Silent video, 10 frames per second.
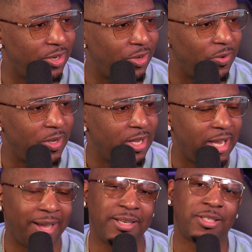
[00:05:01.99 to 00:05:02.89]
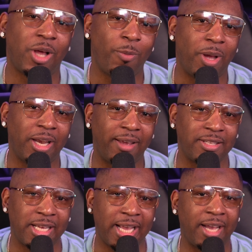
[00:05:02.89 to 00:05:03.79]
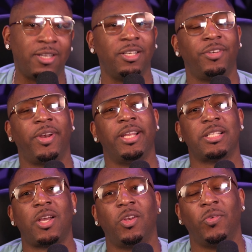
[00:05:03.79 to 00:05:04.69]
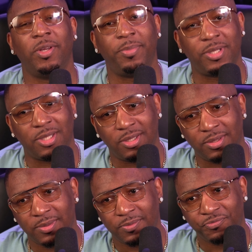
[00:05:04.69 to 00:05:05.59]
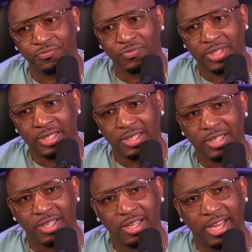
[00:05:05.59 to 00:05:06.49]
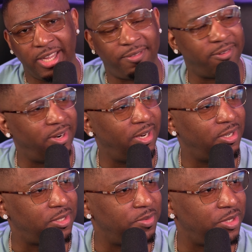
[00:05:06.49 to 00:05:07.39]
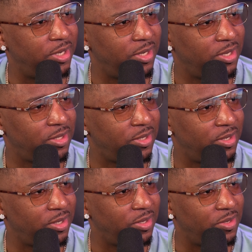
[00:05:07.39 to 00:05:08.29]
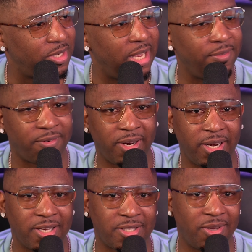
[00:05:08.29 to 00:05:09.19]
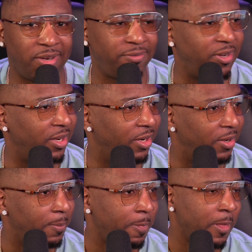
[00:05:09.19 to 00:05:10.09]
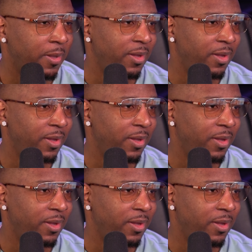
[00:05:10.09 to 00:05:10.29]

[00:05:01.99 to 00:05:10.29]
You know, I ain't say all my life because I got good grades all the way up until eighth grade or some shit. So, you know, it's eighth grade I started fucking up.